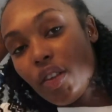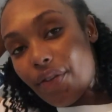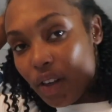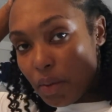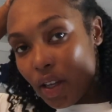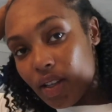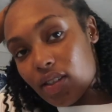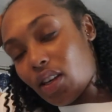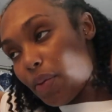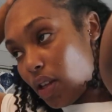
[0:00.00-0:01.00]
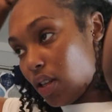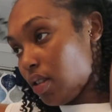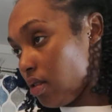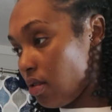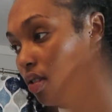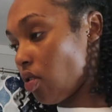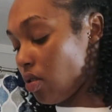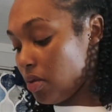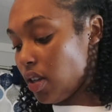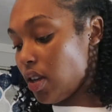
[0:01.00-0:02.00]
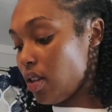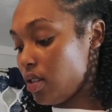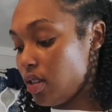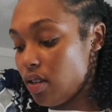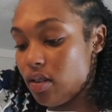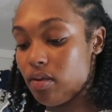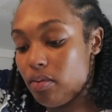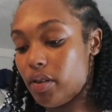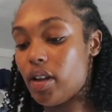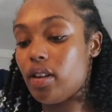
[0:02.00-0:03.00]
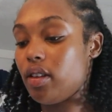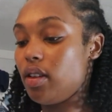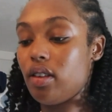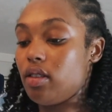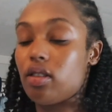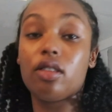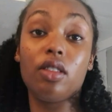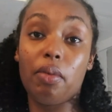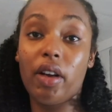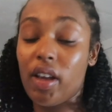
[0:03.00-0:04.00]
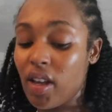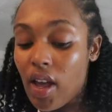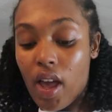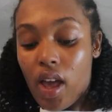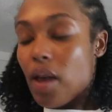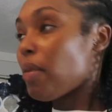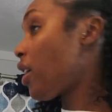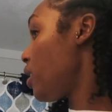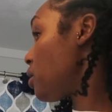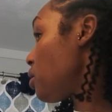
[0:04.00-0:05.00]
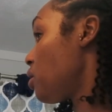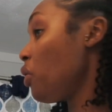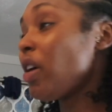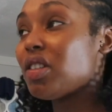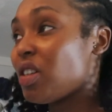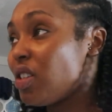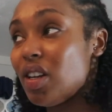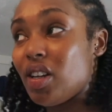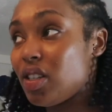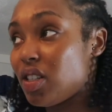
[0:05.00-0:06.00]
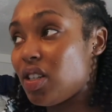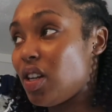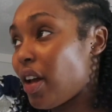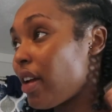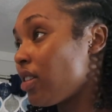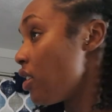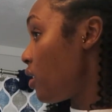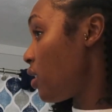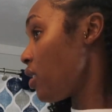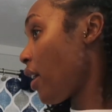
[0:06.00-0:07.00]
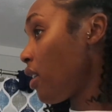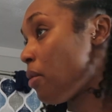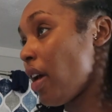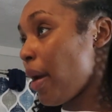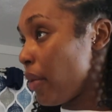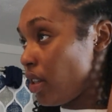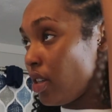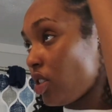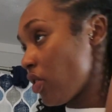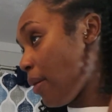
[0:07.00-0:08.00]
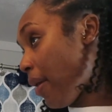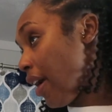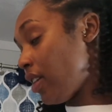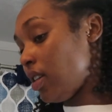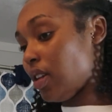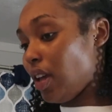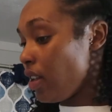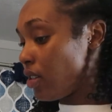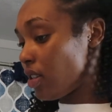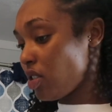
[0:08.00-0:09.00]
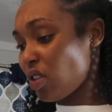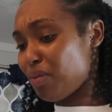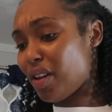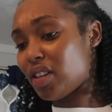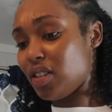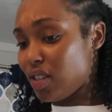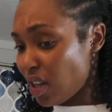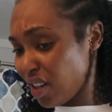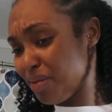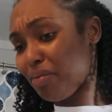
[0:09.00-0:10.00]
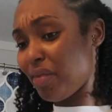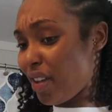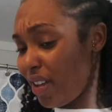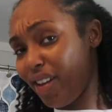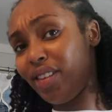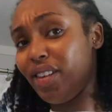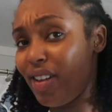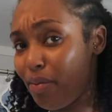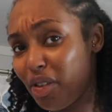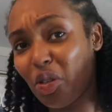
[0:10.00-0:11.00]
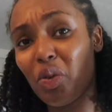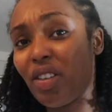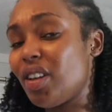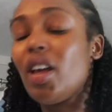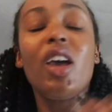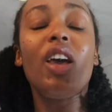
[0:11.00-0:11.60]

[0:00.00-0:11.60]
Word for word: flip the ends up and then sew them together to the braid it to the braid because the way she did it she like did the zigzag in the back but then the straight back and then the ends of the straight back she tuck them on, in between it